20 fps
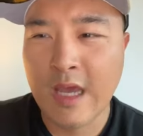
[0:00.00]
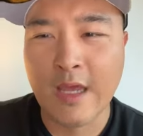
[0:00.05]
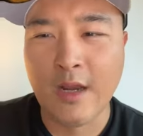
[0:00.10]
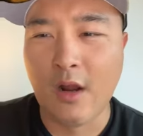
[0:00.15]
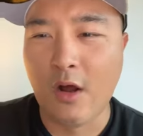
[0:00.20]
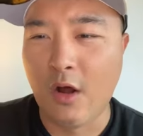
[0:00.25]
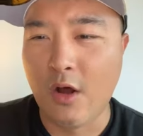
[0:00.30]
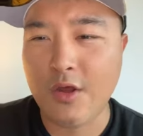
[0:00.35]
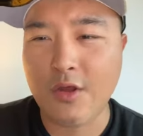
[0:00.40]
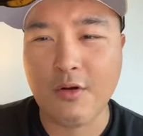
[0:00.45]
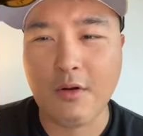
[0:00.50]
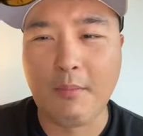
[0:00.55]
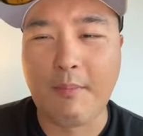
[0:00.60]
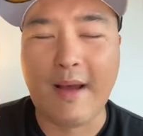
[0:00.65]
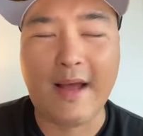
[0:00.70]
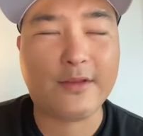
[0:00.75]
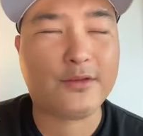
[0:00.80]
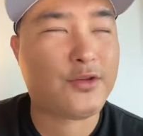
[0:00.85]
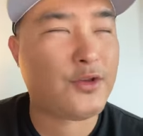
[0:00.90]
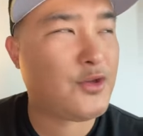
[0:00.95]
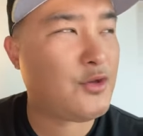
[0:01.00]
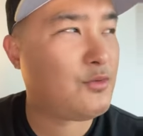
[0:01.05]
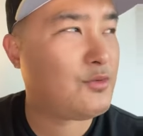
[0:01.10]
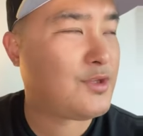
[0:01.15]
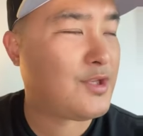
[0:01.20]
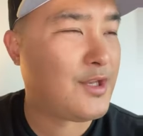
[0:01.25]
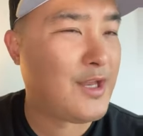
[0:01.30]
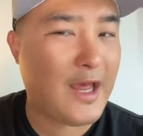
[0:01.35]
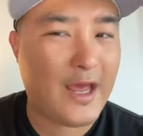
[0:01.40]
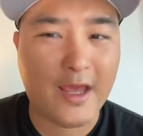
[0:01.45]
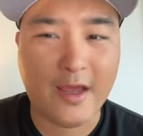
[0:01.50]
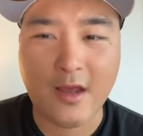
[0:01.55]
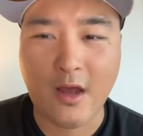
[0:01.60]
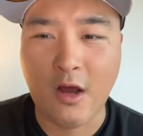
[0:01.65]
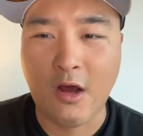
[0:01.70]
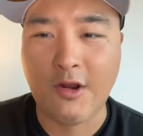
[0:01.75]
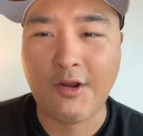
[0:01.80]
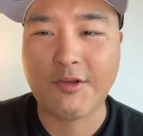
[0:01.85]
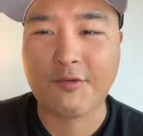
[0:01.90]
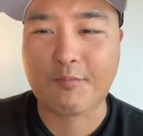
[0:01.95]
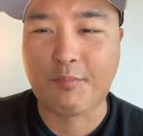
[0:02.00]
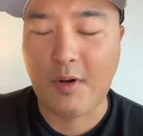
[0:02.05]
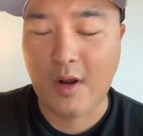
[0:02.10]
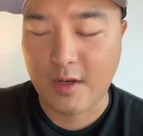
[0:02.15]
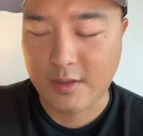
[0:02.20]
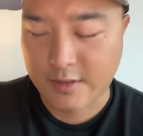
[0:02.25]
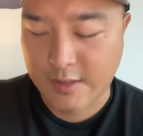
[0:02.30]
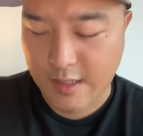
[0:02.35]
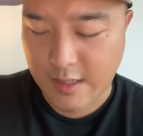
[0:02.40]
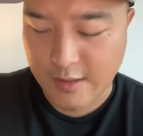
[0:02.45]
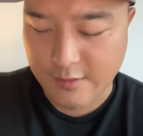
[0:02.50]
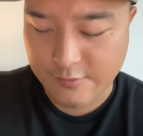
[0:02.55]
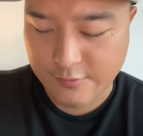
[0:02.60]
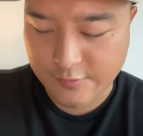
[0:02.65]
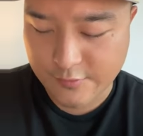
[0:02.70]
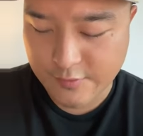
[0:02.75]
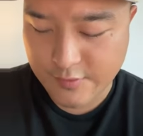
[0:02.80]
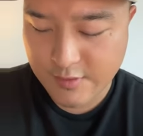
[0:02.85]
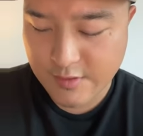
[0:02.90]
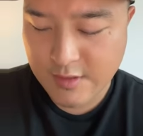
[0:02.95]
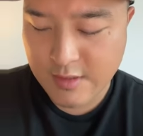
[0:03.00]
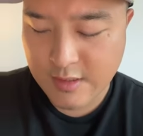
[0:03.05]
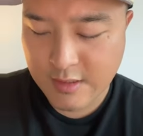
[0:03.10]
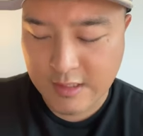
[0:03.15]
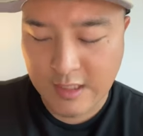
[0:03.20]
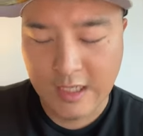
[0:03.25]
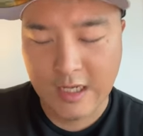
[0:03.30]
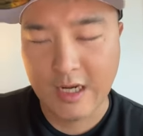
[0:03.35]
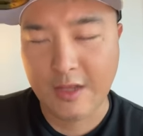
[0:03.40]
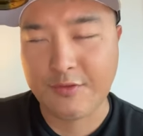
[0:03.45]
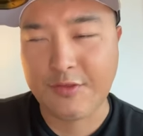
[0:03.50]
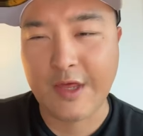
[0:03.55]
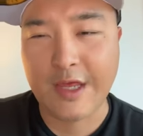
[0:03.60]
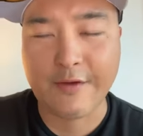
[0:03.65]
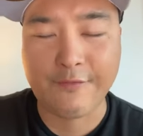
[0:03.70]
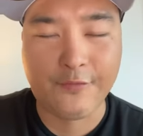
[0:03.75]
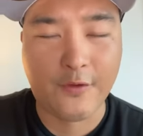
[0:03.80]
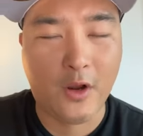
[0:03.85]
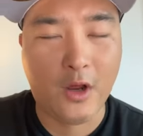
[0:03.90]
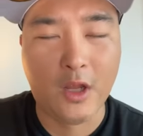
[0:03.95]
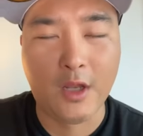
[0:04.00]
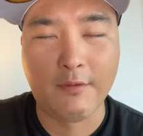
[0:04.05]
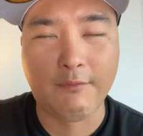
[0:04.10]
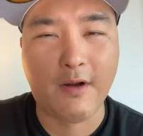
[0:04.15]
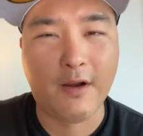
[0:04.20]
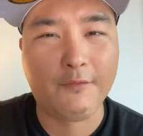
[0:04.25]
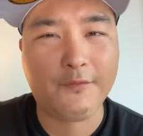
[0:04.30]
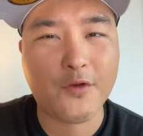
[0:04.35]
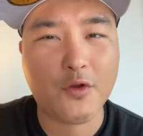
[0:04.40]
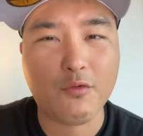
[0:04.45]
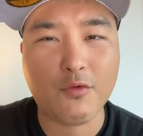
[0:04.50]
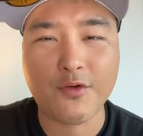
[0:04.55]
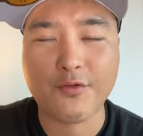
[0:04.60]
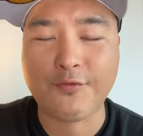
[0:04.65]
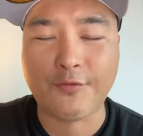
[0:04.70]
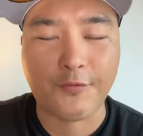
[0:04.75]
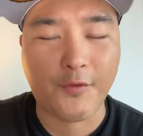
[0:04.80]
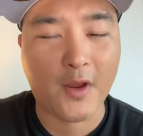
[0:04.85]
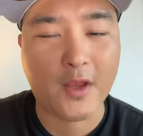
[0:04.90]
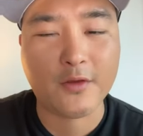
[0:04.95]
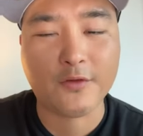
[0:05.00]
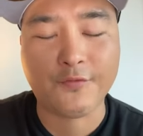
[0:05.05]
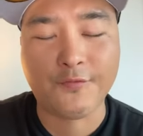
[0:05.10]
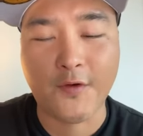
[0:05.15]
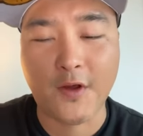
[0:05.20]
and all you're about to do today on this broadcast. God, I thank you for all of our viewers, friends,